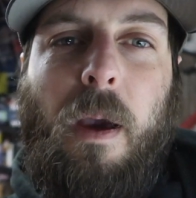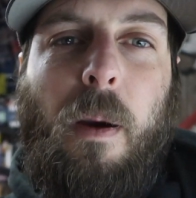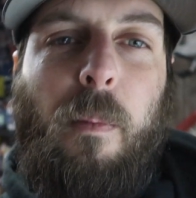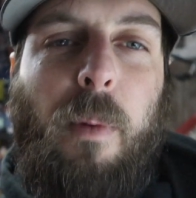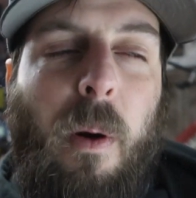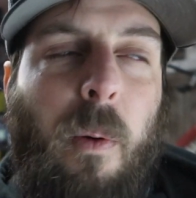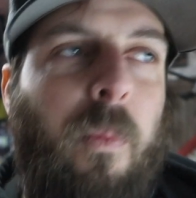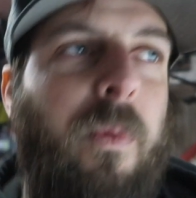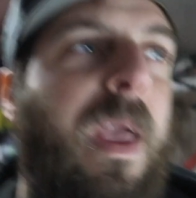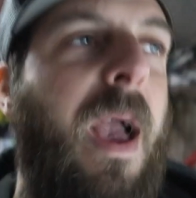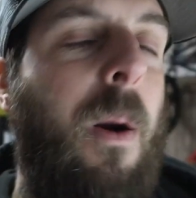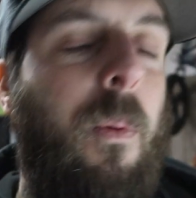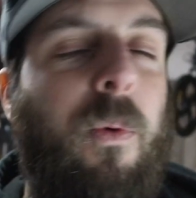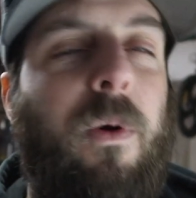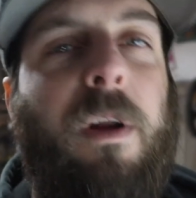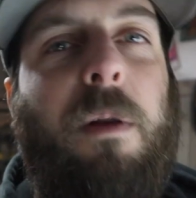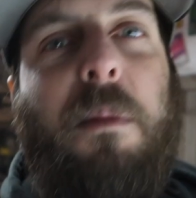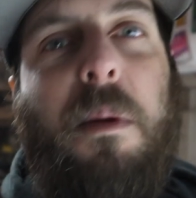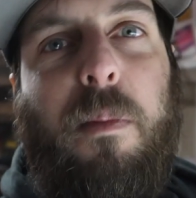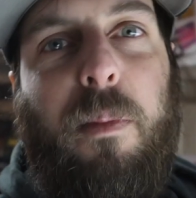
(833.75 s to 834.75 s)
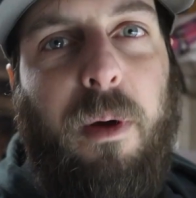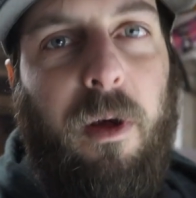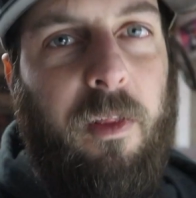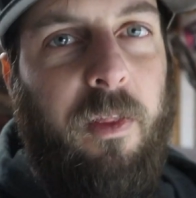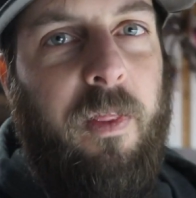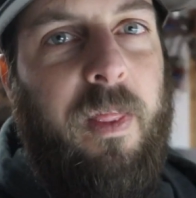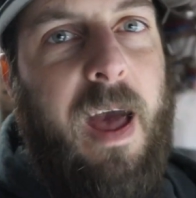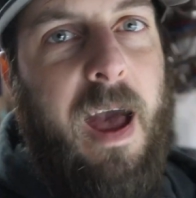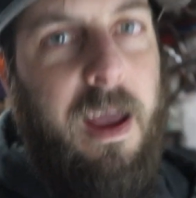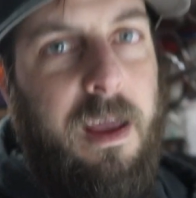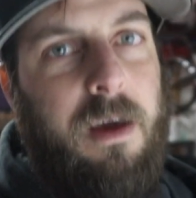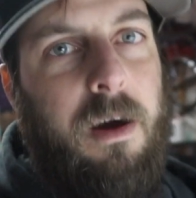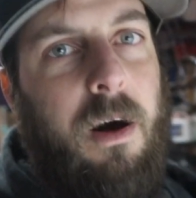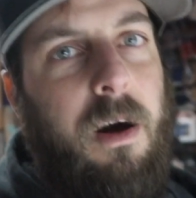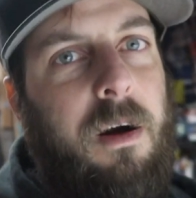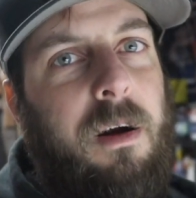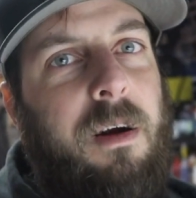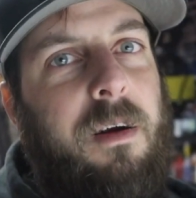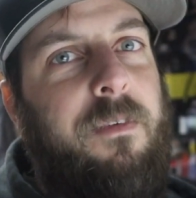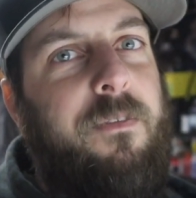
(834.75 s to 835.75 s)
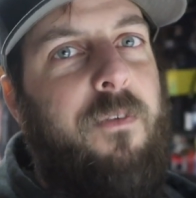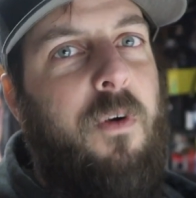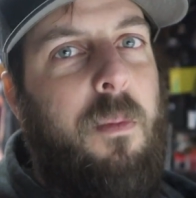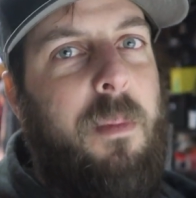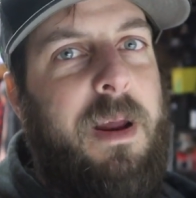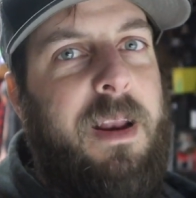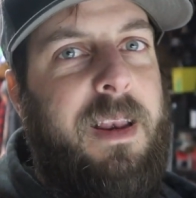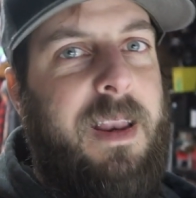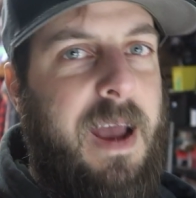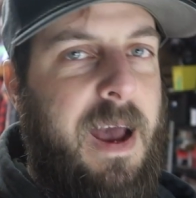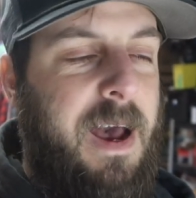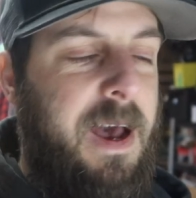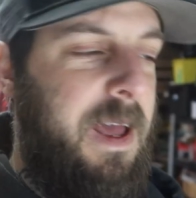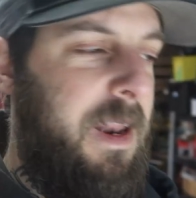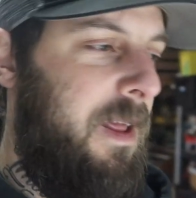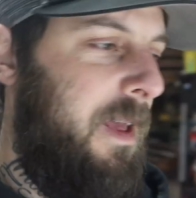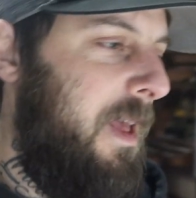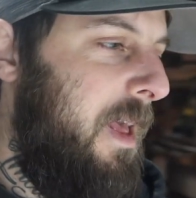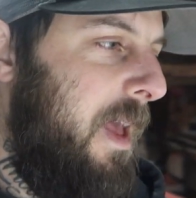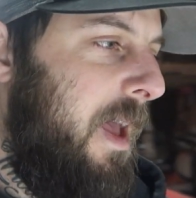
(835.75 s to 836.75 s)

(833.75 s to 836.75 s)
But yeah, we're gonna be building that car for my dad.